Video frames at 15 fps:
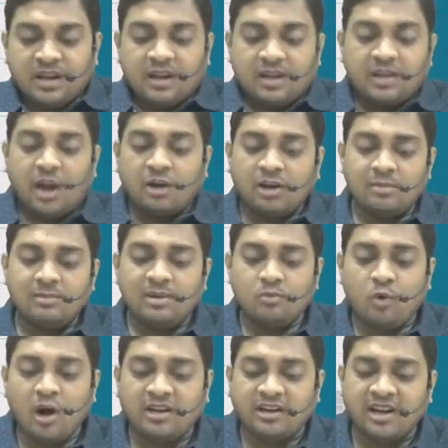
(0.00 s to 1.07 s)
Now tell me
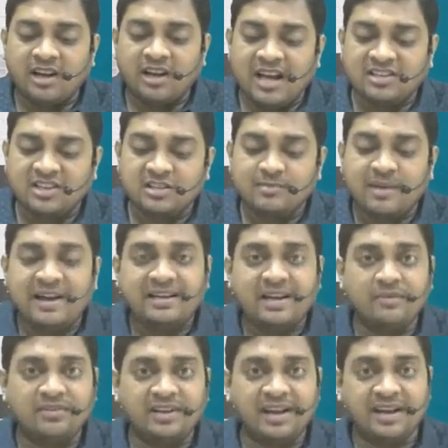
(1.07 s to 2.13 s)
what transactions might
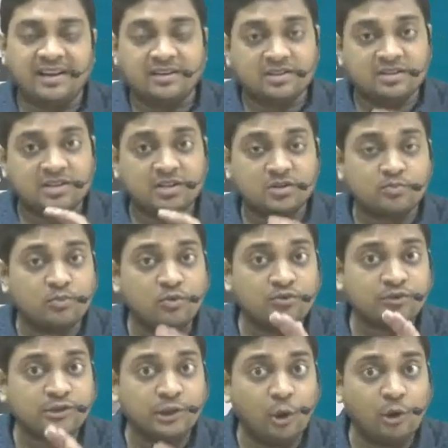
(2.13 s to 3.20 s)
have taken. Just move
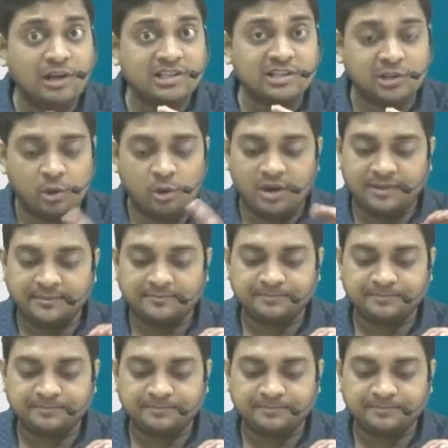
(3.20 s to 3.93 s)
slowly.